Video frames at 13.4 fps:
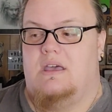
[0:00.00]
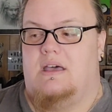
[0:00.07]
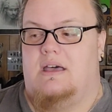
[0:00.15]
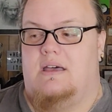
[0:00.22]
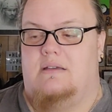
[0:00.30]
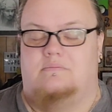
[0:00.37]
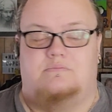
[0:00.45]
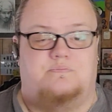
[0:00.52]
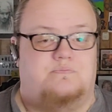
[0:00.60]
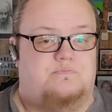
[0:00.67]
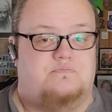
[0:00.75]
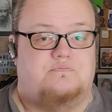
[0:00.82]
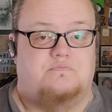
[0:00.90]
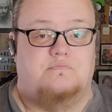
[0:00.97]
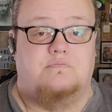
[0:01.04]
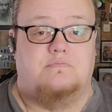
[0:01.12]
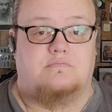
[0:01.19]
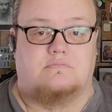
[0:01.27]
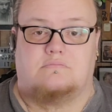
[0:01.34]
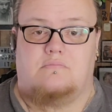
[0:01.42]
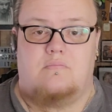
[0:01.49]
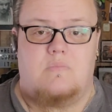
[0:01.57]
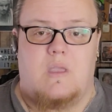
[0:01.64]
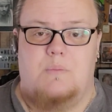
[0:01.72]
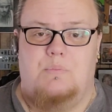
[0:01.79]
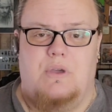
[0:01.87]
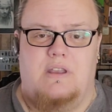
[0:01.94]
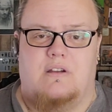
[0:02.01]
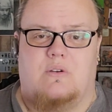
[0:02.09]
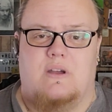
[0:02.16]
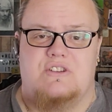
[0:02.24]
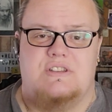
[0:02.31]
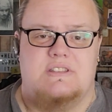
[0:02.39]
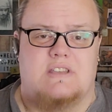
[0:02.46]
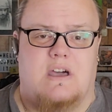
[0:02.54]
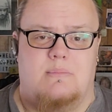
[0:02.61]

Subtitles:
Um, put your questions,